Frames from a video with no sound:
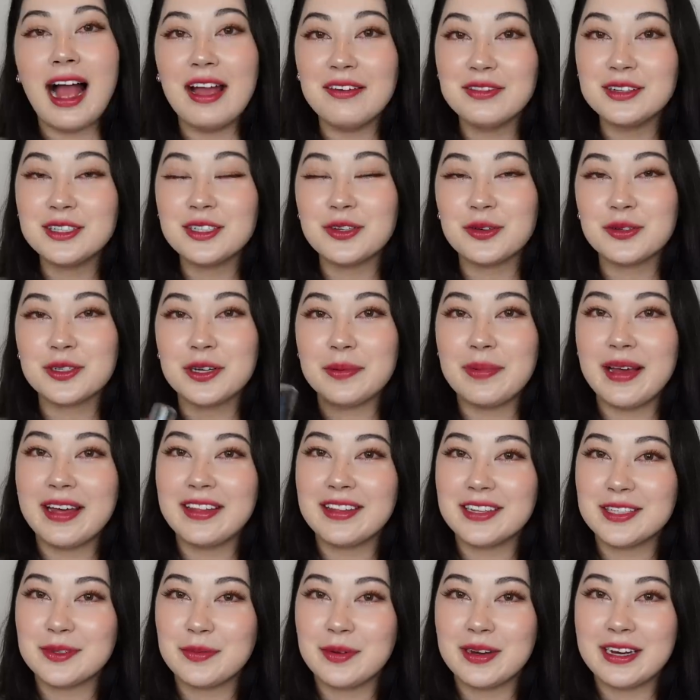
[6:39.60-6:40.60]
I haven't talked
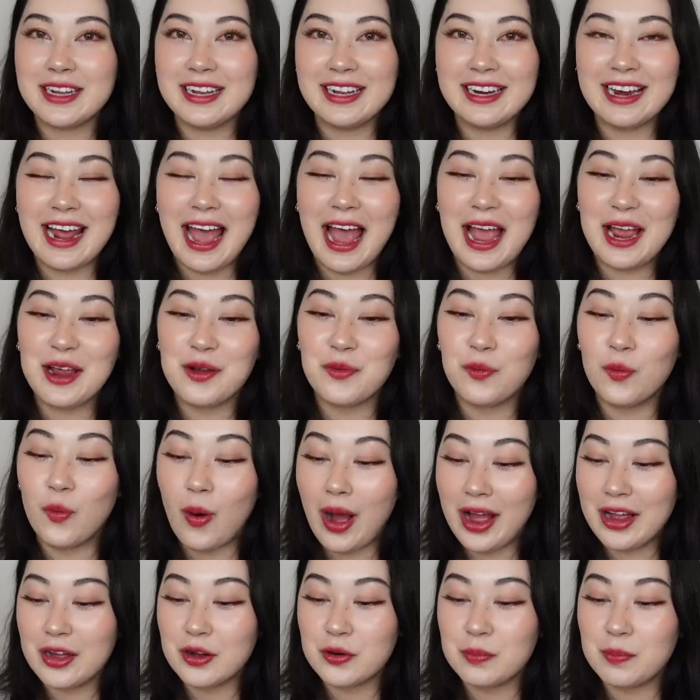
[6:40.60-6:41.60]
about this one in a
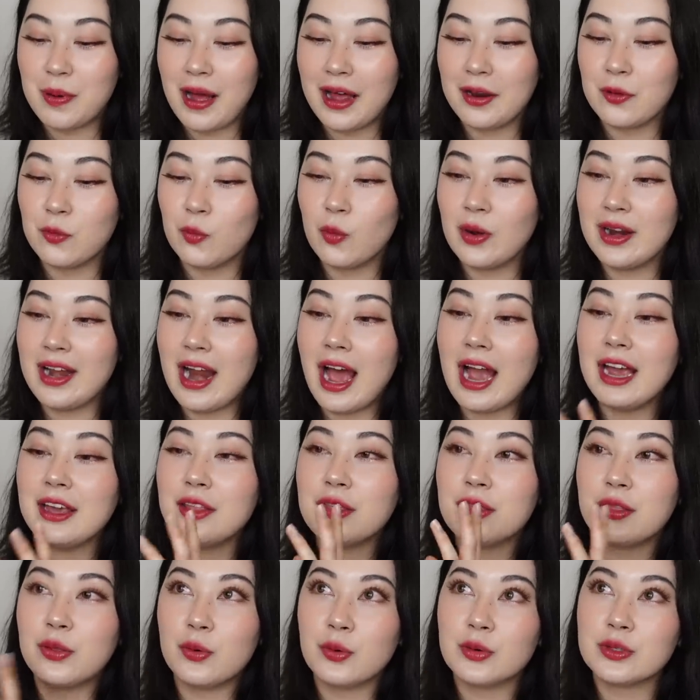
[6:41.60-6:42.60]
while, but when
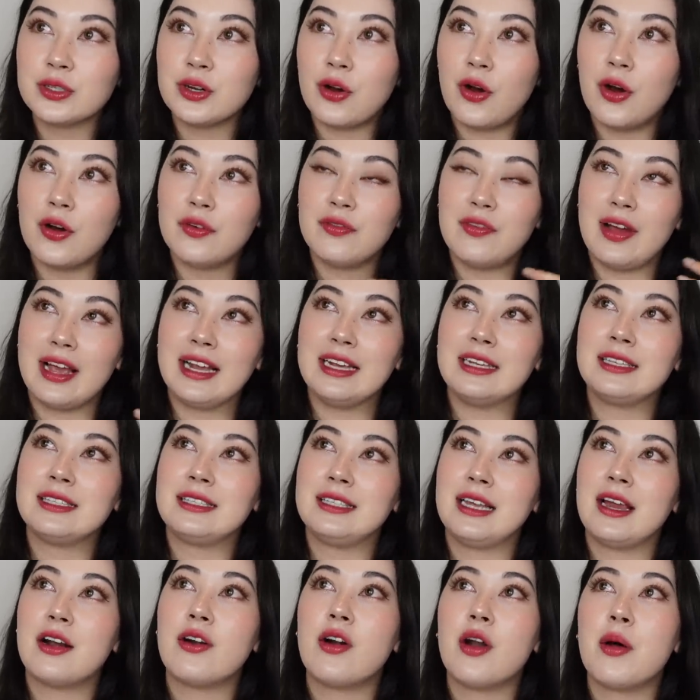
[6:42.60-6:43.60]
I thought of a
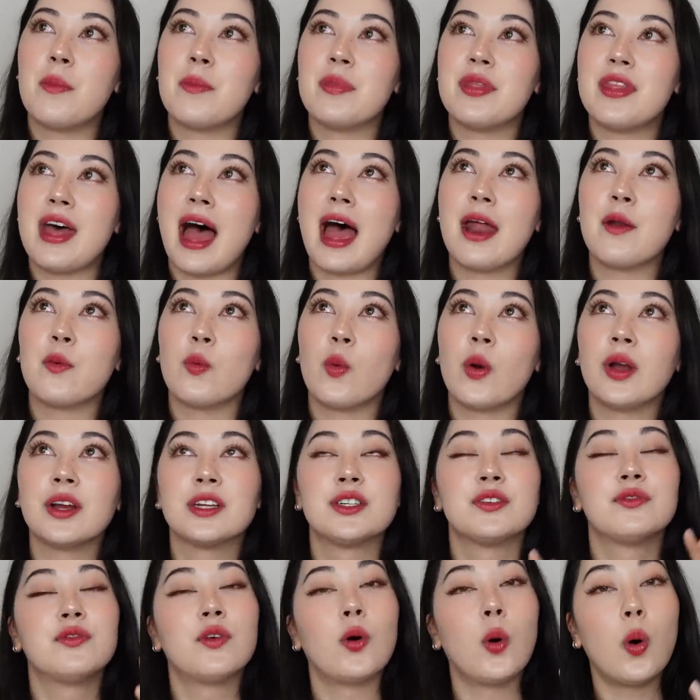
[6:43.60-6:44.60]
serum that
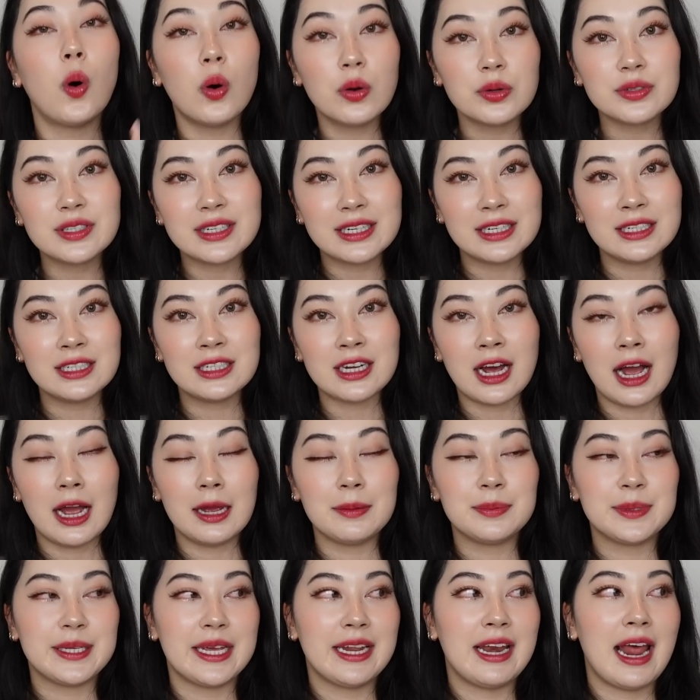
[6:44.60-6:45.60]
worked for all skin
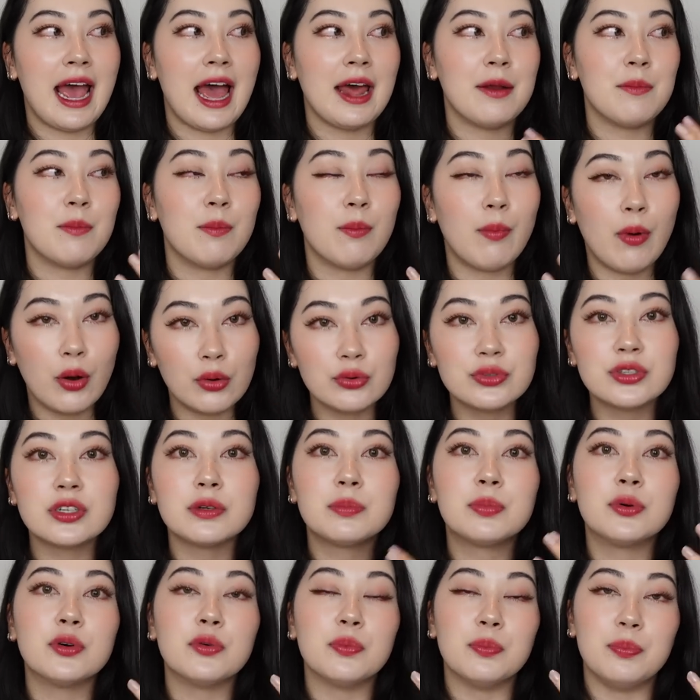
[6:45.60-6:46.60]
types and had
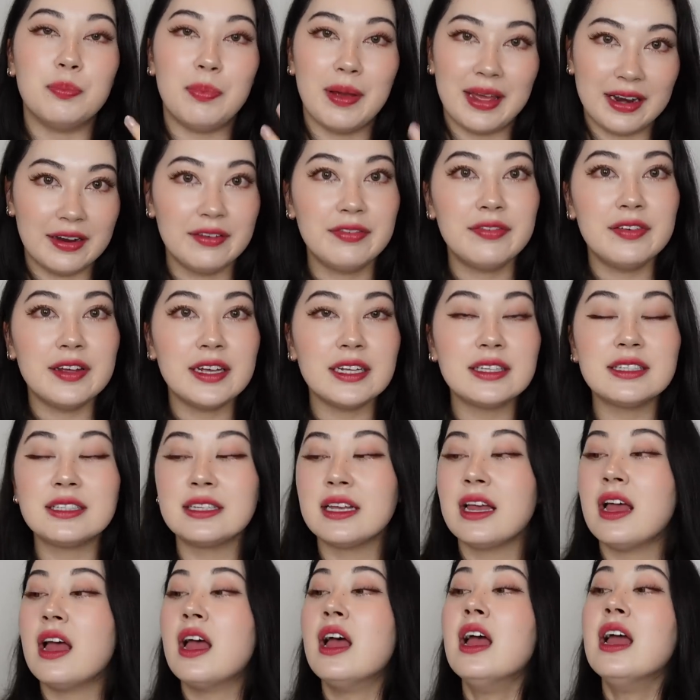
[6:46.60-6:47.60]
multiple
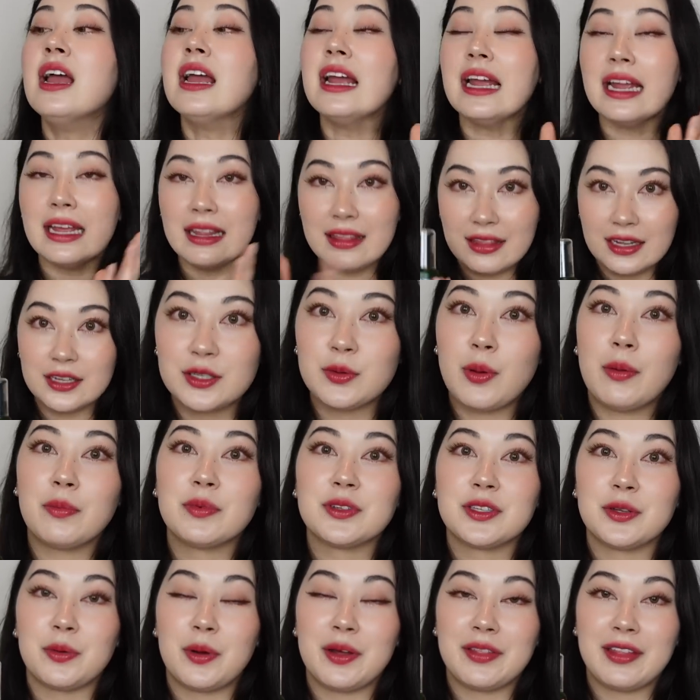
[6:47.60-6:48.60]
benefits, this one
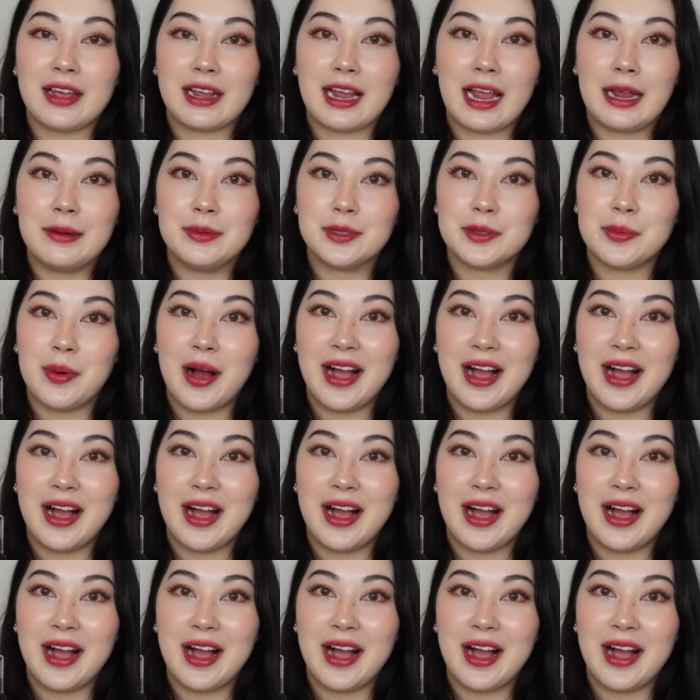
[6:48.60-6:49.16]
was the one that came to